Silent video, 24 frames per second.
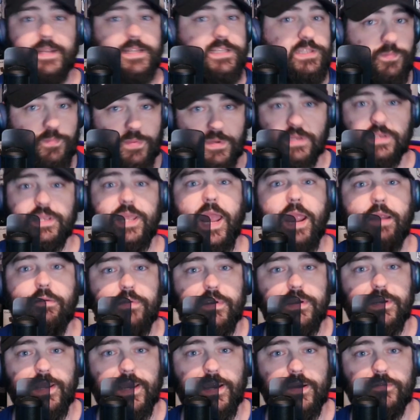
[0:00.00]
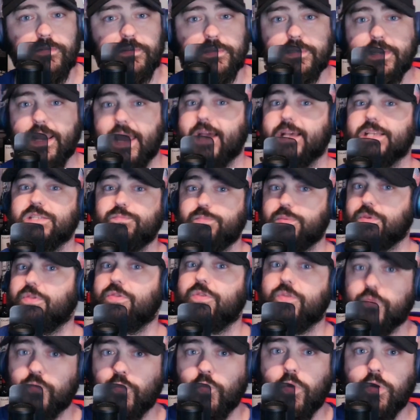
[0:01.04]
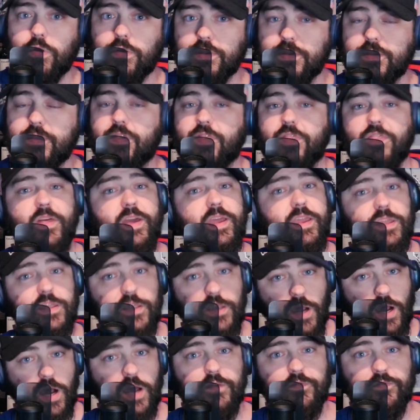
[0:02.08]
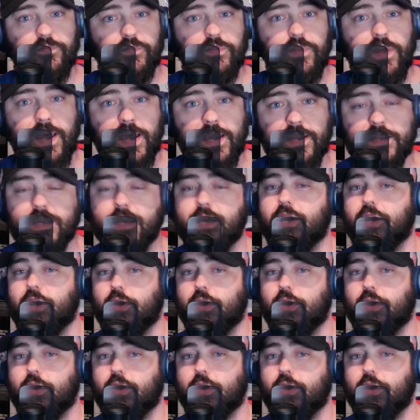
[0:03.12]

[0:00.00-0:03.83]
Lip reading: It's been carried out. It has been thwarted. Thank God for that.